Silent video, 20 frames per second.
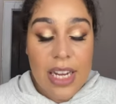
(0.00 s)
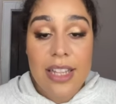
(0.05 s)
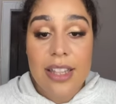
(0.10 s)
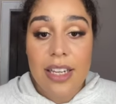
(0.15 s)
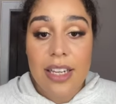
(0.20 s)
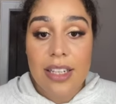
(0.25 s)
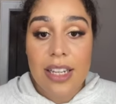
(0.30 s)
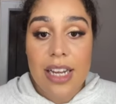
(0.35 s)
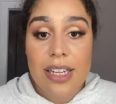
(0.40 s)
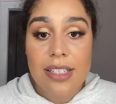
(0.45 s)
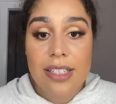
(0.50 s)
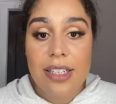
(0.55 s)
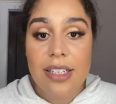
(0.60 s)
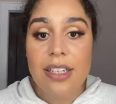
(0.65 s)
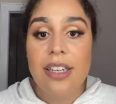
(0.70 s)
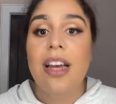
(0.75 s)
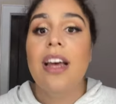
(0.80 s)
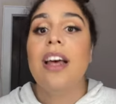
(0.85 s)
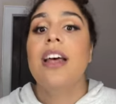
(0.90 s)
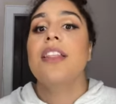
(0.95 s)
in the
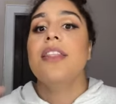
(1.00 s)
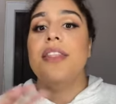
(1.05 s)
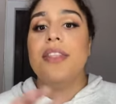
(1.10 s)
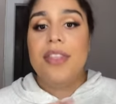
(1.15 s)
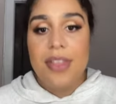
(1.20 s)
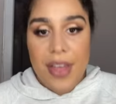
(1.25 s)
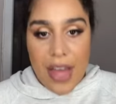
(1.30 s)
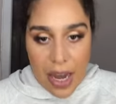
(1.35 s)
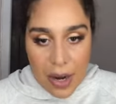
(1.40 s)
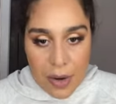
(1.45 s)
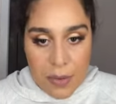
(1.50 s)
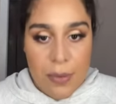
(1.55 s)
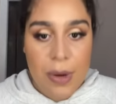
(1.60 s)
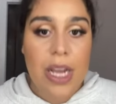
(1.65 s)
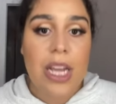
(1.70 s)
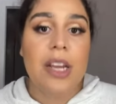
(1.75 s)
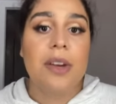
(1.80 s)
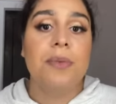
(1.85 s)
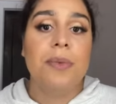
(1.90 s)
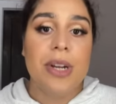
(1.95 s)
lesson. That
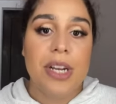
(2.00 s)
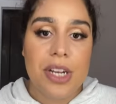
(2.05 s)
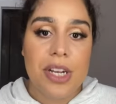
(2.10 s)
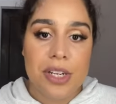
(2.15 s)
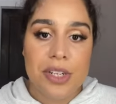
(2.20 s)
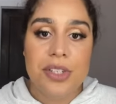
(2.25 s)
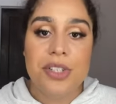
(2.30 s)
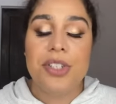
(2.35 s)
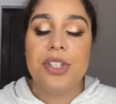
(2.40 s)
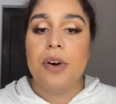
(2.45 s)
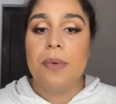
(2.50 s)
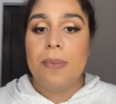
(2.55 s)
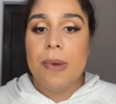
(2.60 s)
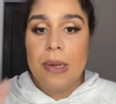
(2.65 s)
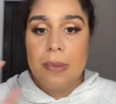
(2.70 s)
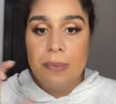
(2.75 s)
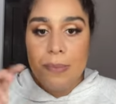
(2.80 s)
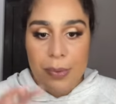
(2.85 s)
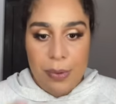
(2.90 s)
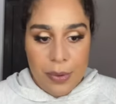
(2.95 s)
way we can show
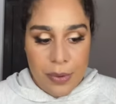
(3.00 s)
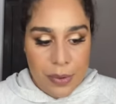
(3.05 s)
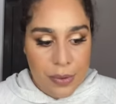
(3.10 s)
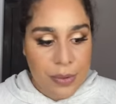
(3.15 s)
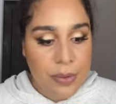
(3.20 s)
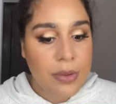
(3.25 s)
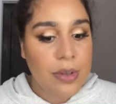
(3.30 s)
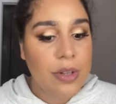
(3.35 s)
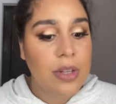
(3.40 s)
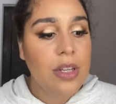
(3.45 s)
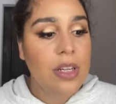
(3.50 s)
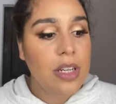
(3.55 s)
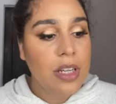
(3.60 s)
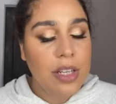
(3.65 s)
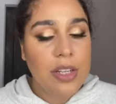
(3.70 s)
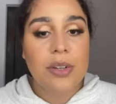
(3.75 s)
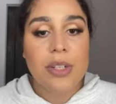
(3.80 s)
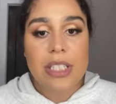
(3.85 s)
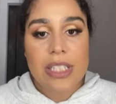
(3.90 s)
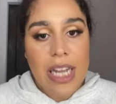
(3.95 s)
people,
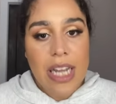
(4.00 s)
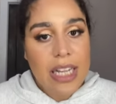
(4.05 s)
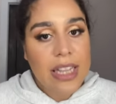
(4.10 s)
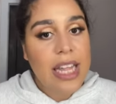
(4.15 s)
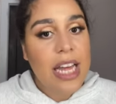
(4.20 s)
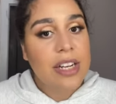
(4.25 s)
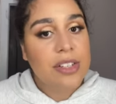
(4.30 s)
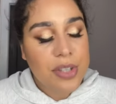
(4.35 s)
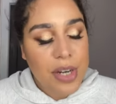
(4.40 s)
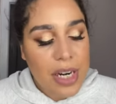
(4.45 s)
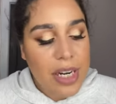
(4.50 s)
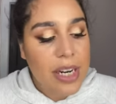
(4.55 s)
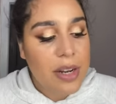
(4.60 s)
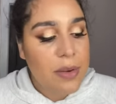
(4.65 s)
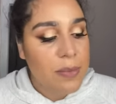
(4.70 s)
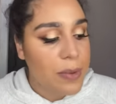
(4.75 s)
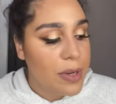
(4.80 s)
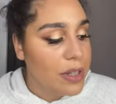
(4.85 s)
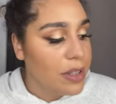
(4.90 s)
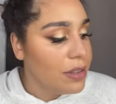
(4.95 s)
you know, it's like that
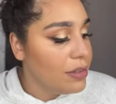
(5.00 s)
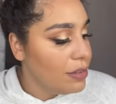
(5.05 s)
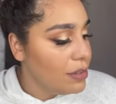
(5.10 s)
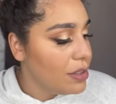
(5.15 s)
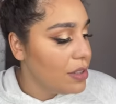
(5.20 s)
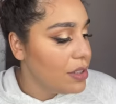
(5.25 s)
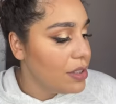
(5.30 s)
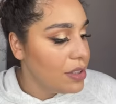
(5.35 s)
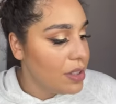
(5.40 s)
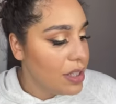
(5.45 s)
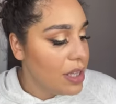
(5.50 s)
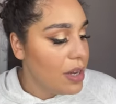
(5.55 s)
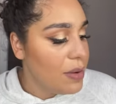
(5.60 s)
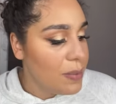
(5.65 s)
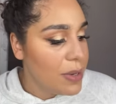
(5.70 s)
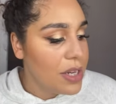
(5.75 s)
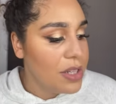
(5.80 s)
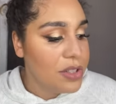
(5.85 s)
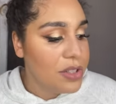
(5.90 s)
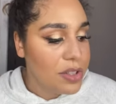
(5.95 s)
training wheel, just so
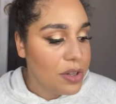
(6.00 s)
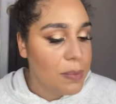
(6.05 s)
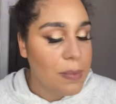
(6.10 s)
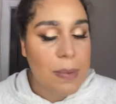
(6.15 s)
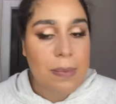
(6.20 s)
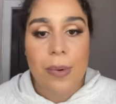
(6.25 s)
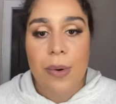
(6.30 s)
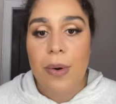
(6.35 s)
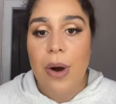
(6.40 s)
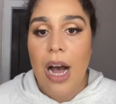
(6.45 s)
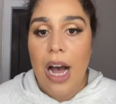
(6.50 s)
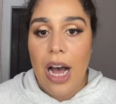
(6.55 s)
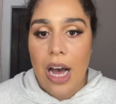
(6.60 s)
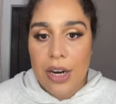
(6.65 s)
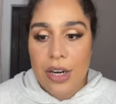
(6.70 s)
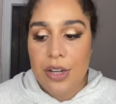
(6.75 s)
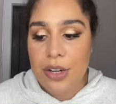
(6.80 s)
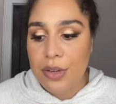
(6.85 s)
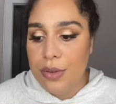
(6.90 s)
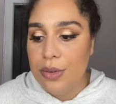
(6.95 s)
that we can show people
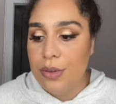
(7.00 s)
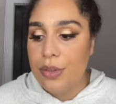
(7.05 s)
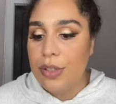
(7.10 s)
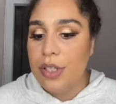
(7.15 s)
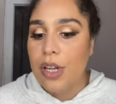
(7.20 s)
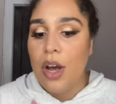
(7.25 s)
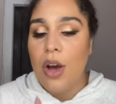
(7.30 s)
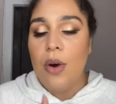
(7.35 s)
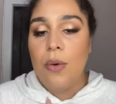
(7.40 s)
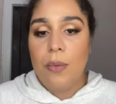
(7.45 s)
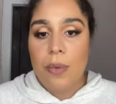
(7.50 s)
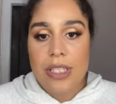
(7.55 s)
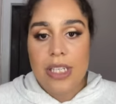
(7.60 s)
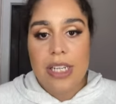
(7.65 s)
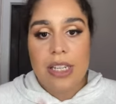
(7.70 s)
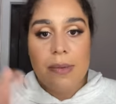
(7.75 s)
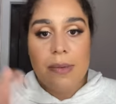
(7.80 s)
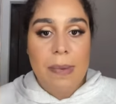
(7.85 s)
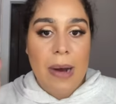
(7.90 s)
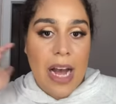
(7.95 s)
how to use
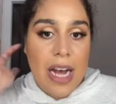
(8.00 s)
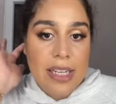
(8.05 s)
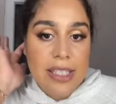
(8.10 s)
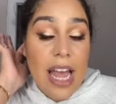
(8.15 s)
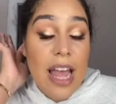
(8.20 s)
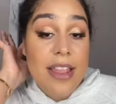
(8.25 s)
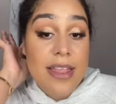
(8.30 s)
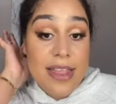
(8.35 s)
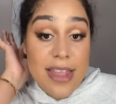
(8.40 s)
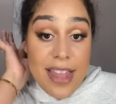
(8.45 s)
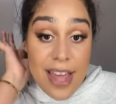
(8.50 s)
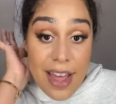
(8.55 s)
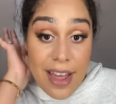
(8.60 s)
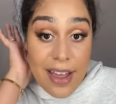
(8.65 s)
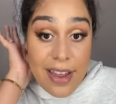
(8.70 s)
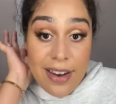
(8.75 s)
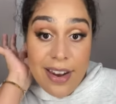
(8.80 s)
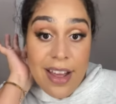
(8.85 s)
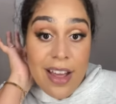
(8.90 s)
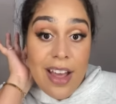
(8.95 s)
what's in the box. And
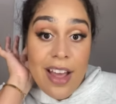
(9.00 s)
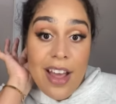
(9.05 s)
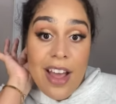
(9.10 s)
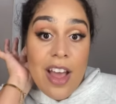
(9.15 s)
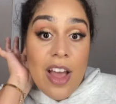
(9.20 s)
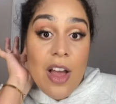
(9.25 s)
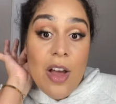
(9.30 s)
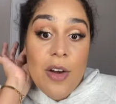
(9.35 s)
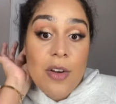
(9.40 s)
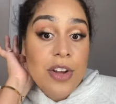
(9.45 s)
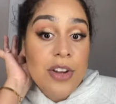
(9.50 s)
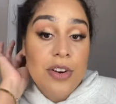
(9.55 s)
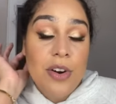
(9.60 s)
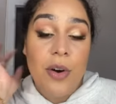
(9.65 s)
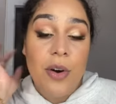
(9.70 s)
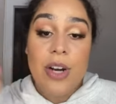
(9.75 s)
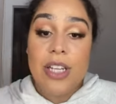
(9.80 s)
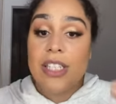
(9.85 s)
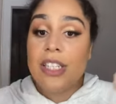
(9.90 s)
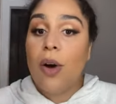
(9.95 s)
then, you
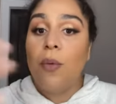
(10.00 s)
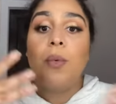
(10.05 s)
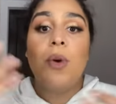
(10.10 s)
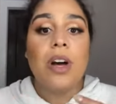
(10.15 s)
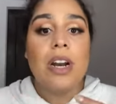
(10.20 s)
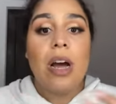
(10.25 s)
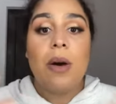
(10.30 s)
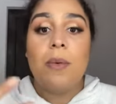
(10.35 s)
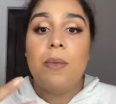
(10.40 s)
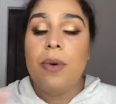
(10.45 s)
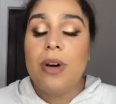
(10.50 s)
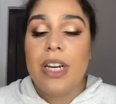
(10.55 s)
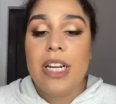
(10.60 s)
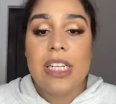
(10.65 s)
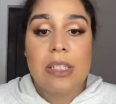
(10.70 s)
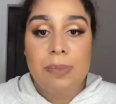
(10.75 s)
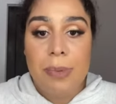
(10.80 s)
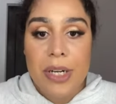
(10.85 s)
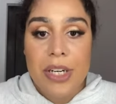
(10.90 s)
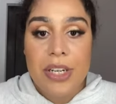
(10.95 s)
know, it's a one-on-one -on
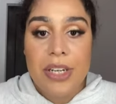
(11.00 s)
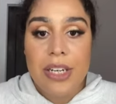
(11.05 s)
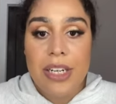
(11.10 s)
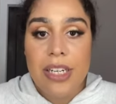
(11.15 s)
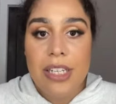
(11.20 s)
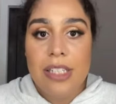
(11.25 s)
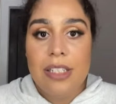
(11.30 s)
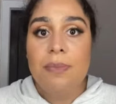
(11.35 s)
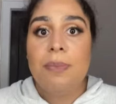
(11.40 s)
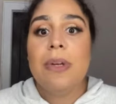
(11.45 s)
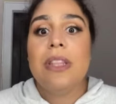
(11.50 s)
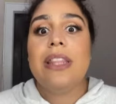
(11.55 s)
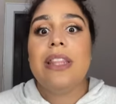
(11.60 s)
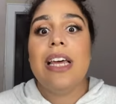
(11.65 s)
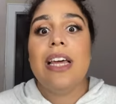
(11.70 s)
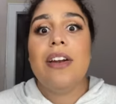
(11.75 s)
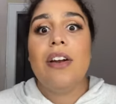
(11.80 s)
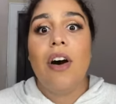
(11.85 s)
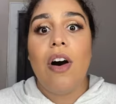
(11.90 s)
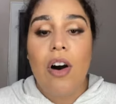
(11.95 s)
-one experience, but
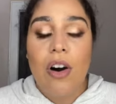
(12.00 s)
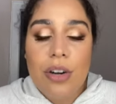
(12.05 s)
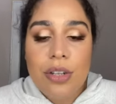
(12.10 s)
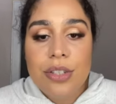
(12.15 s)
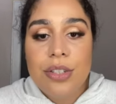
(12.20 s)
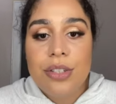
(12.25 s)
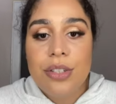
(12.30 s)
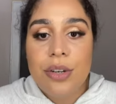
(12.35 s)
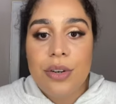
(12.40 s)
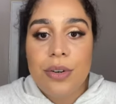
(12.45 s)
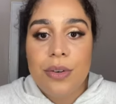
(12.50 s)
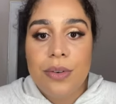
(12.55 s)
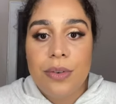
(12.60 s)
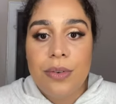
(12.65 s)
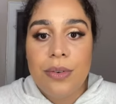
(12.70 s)
then also